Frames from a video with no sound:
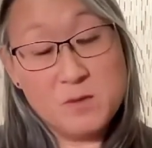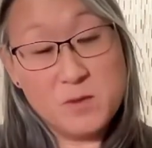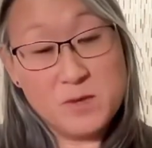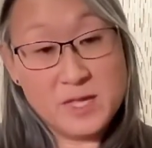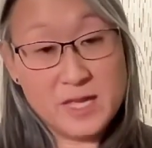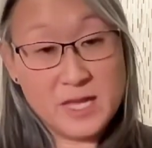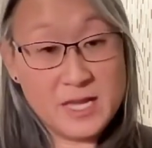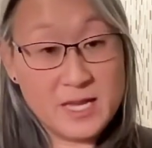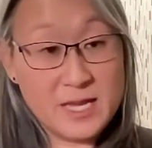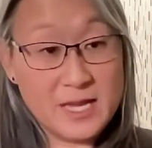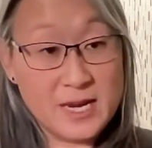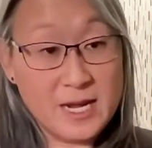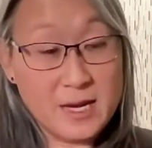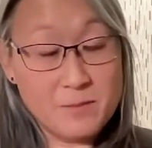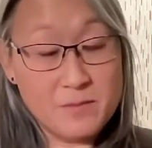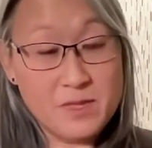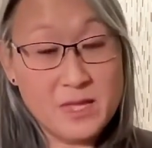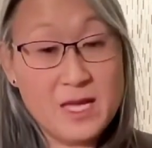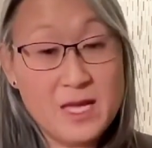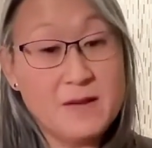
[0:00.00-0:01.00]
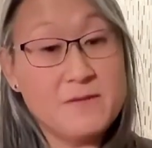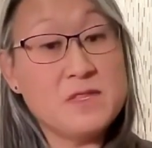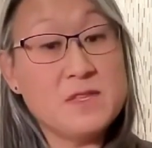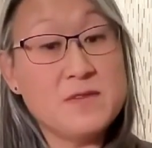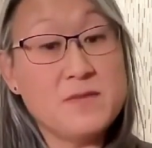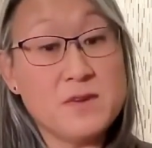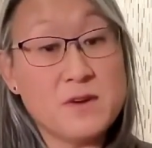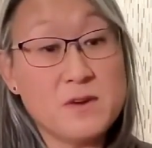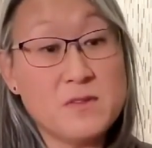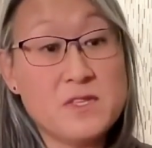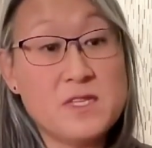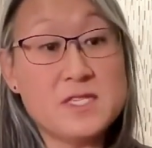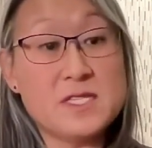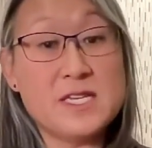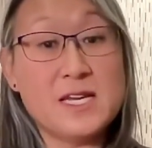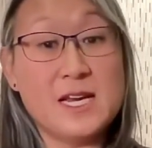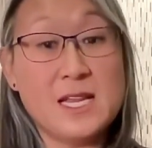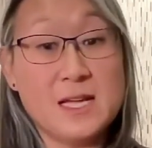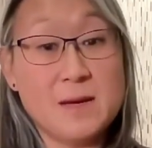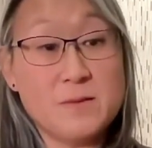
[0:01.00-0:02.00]
when they get up, they have difficulty
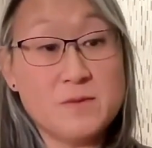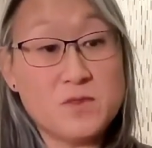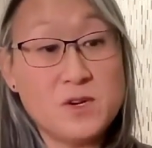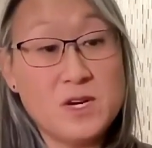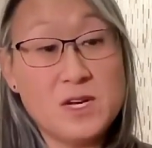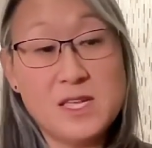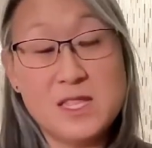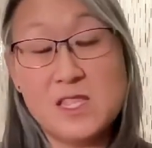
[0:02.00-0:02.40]
standing up straight.